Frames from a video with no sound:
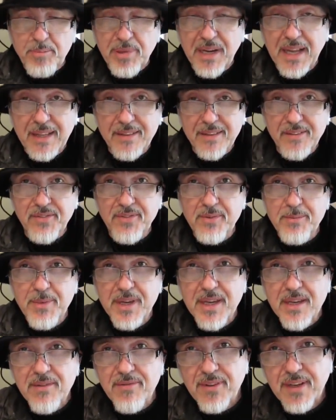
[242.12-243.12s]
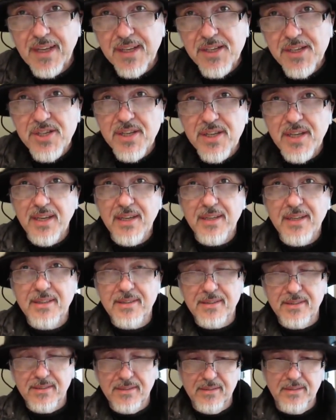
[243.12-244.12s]
plans for me for next year,
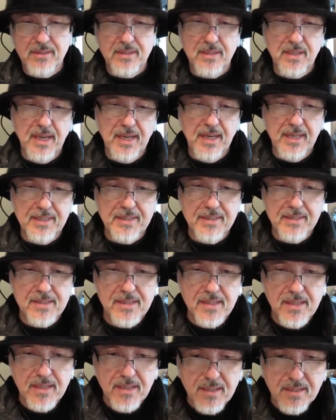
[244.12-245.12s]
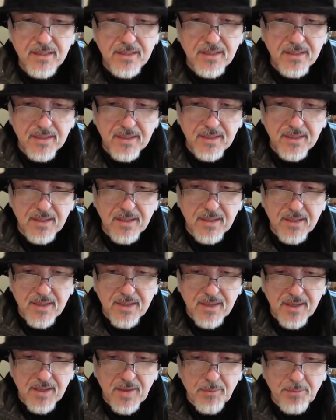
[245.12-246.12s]
and
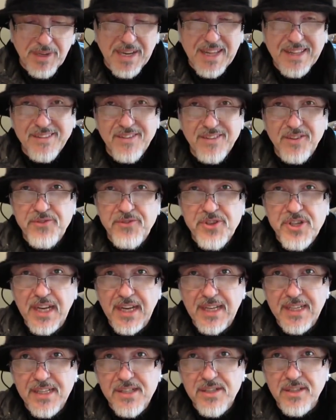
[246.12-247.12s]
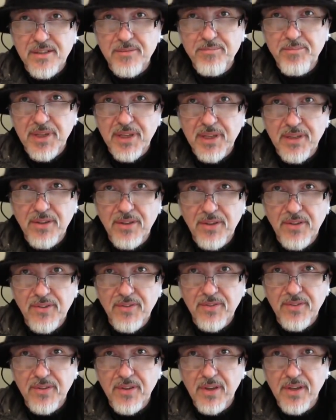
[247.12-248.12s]
plans have changed
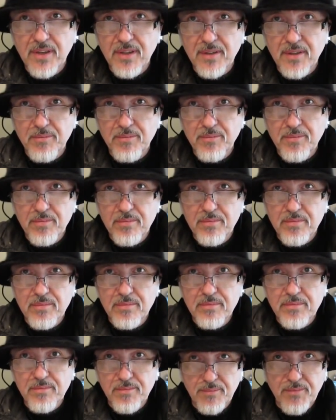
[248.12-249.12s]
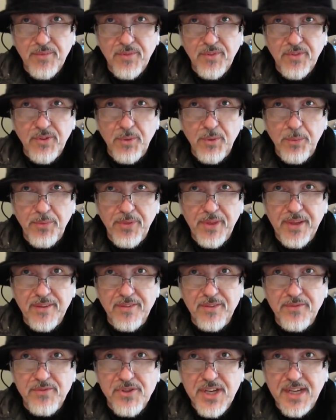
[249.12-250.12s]
because some
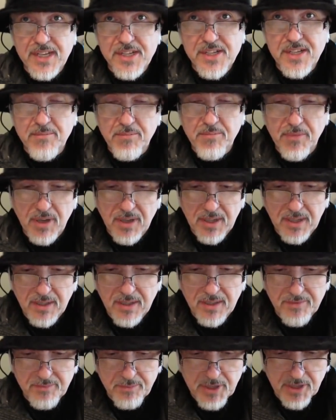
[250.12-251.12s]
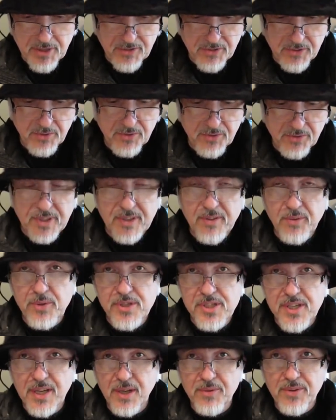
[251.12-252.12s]
things have changed in my life, personal things
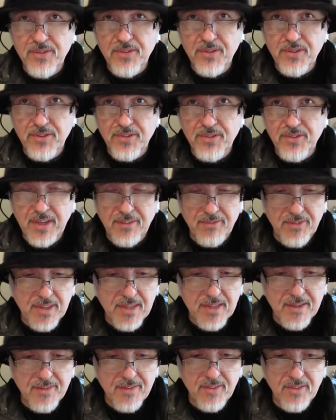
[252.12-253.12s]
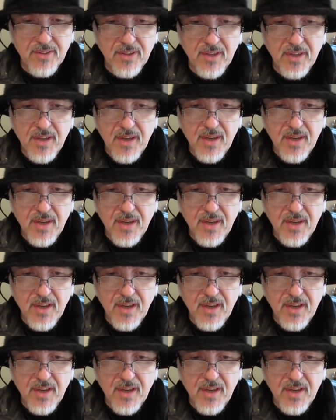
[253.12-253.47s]
which I'll discuss after this.